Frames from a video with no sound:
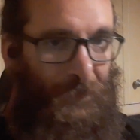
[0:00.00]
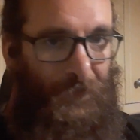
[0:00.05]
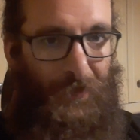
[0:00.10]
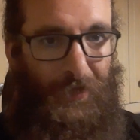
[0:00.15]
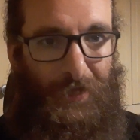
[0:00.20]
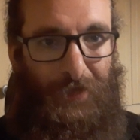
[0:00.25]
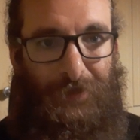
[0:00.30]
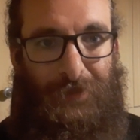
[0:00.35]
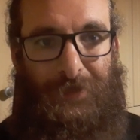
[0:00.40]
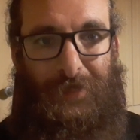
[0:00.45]

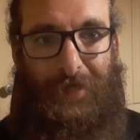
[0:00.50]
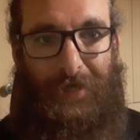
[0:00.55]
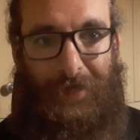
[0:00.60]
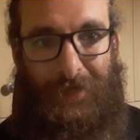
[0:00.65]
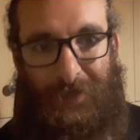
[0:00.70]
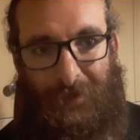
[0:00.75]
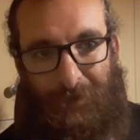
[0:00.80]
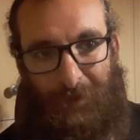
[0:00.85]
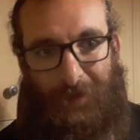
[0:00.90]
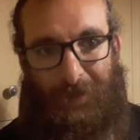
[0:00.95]
third
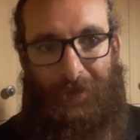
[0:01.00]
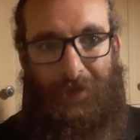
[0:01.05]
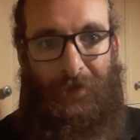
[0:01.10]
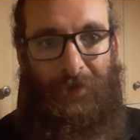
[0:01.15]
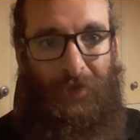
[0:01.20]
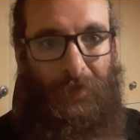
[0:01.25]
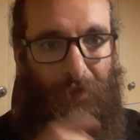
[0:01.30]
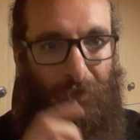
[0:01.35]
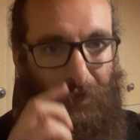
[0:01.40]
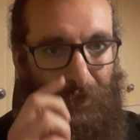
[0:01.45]
stage
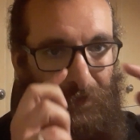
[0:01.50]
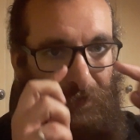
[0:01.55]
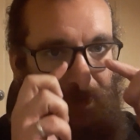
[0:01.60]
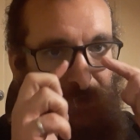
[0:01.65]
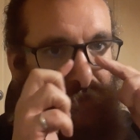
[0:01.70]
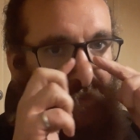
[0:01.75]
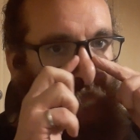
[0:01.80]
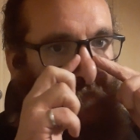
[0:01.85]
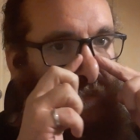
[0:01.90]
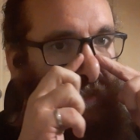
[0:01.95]
being when the
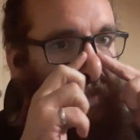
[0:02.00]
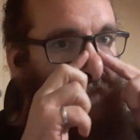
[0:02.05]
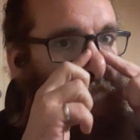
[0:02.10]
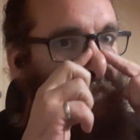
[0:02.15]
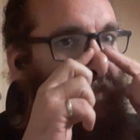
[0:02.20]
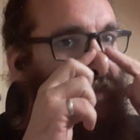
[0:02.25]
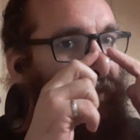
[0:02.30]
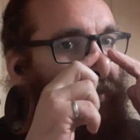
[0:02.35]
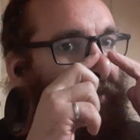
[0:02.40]
jewellery gets big